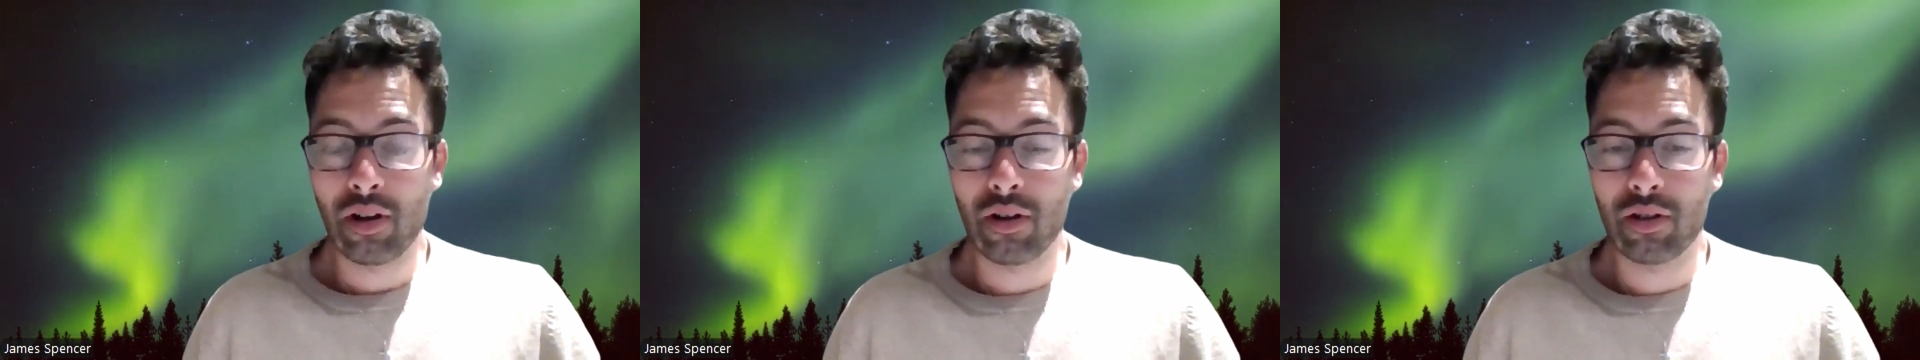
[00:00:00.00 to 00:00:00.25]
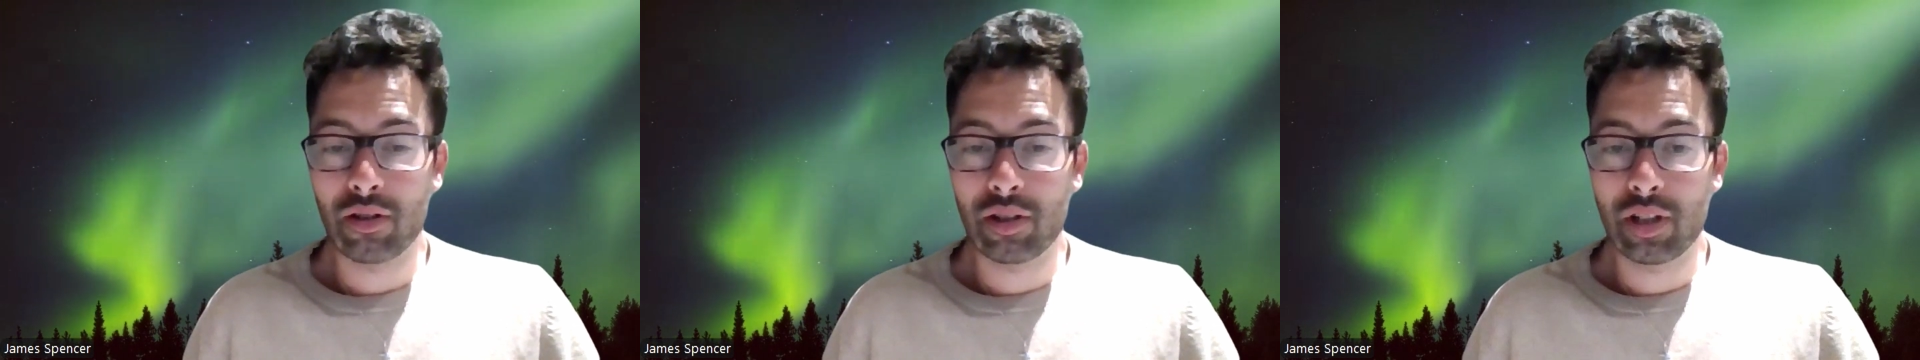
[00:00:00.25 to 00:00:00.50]

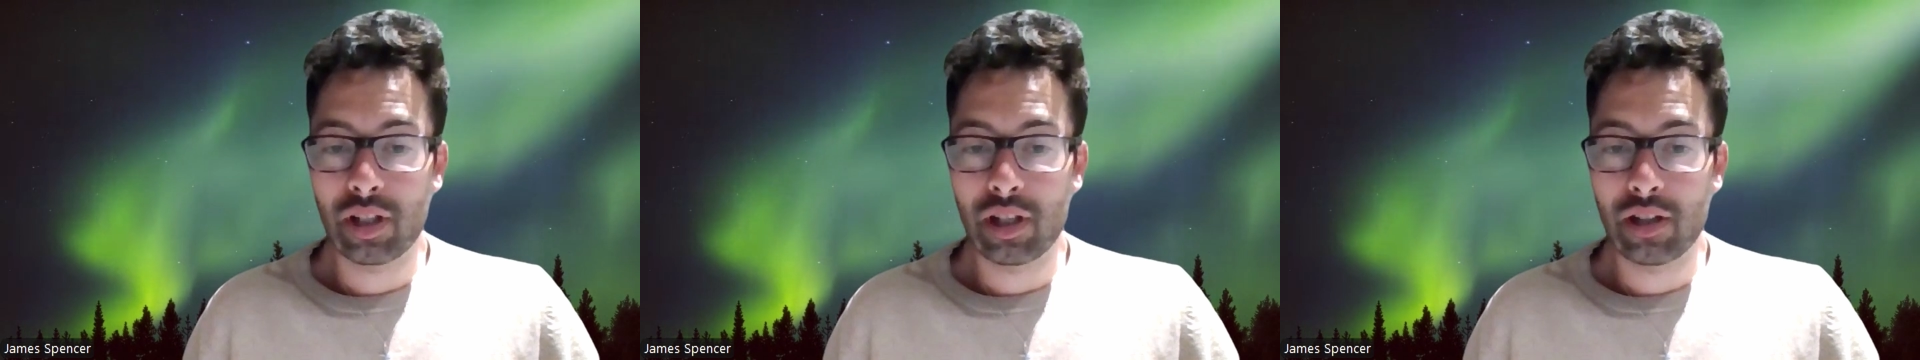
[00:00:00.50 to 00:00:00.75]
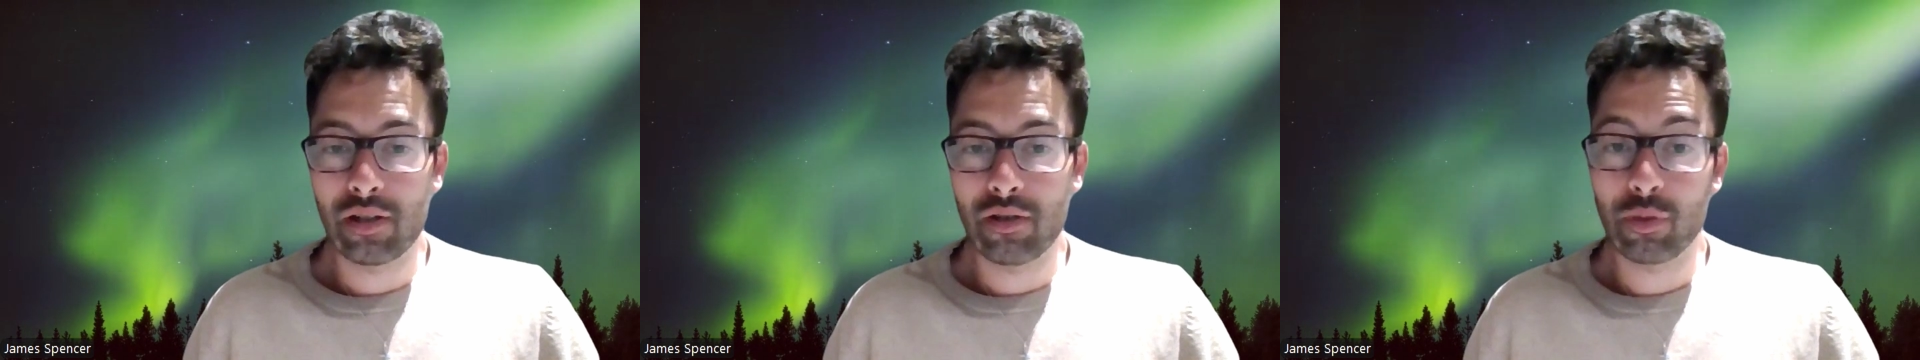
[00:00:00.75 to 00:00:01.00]
on
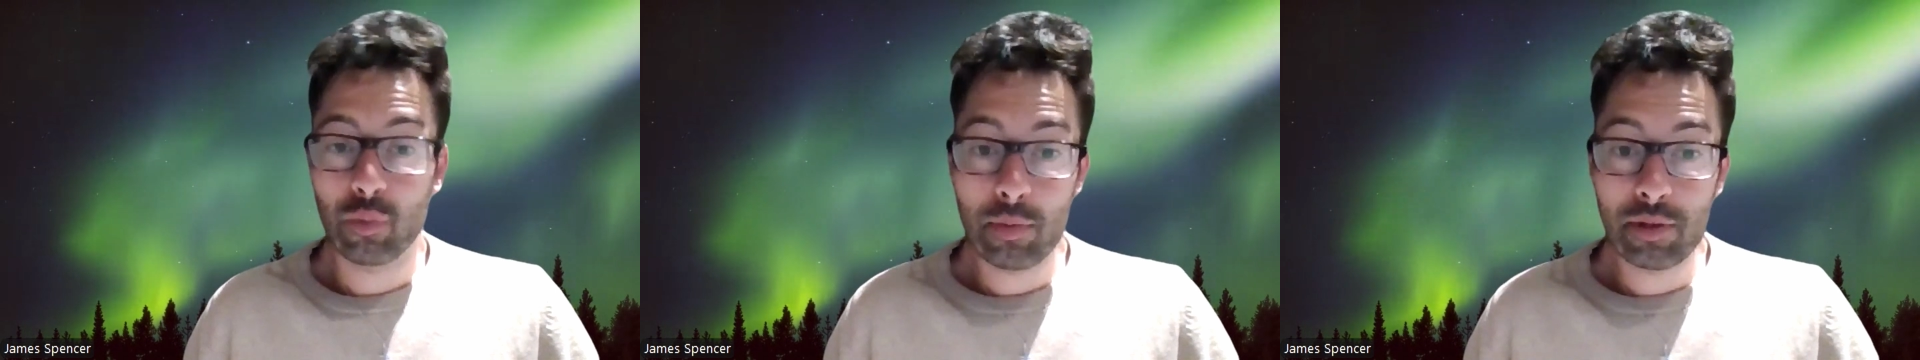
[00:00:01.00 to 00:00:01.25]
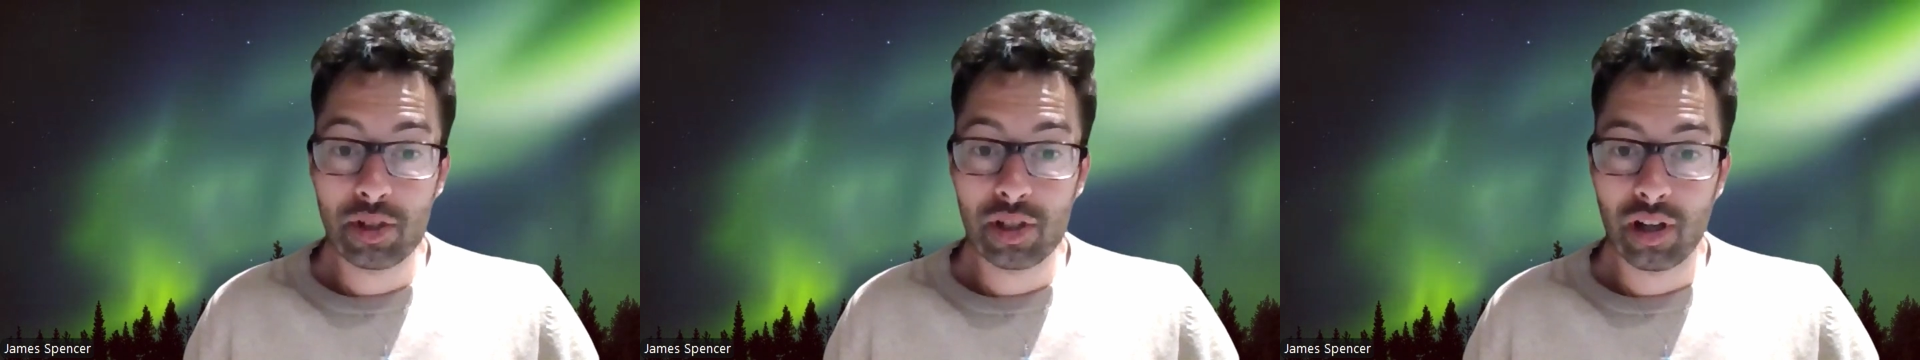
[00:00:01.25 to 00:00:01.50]
the
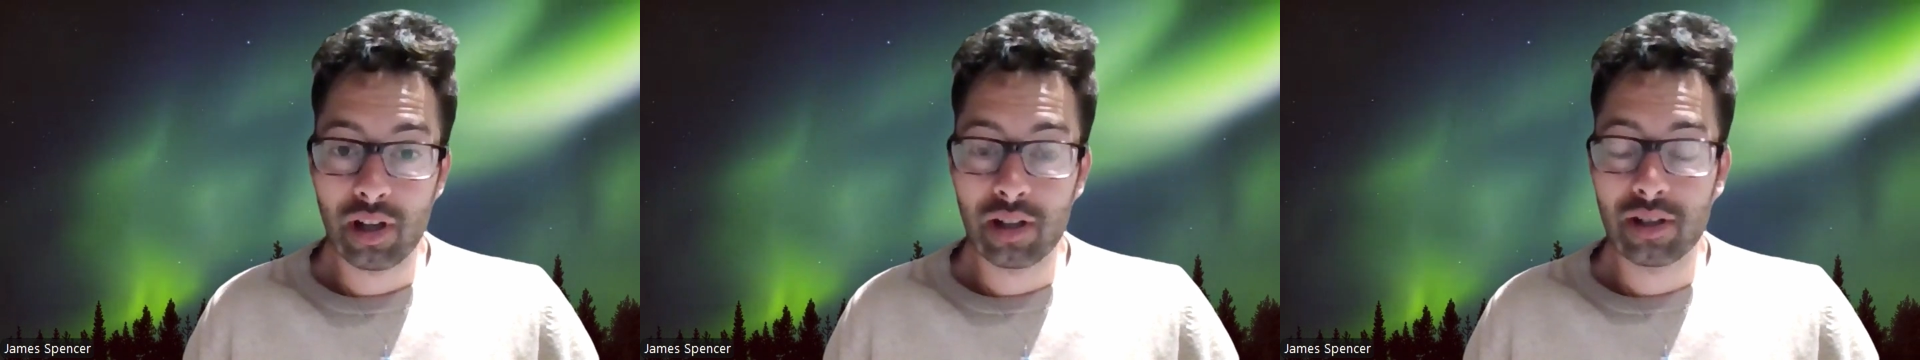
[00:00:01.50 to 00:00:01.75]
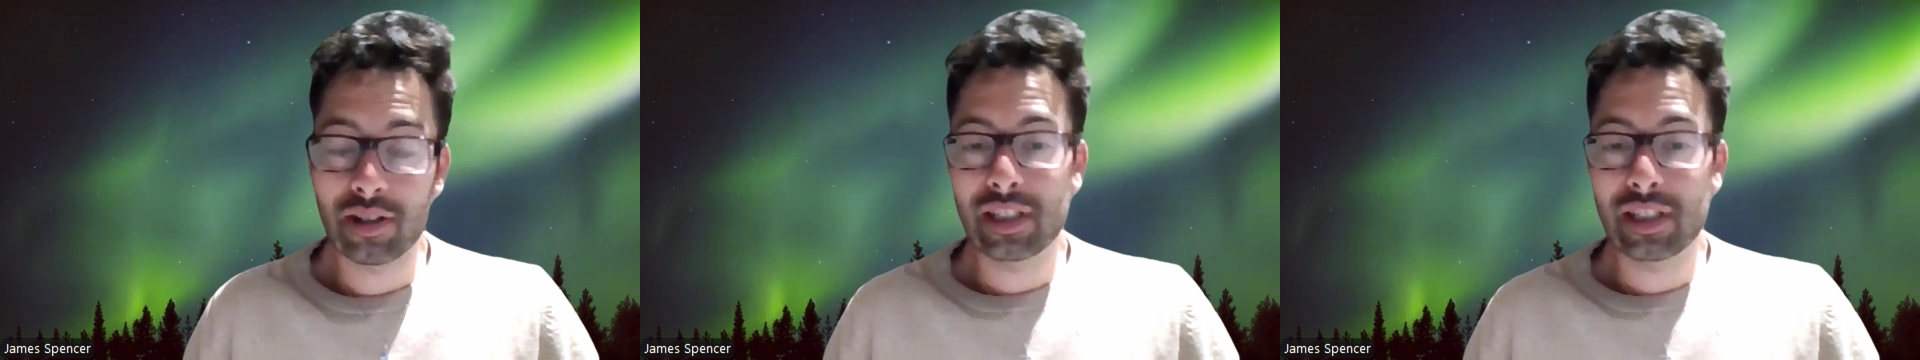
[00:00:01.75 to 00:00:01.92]
women's side.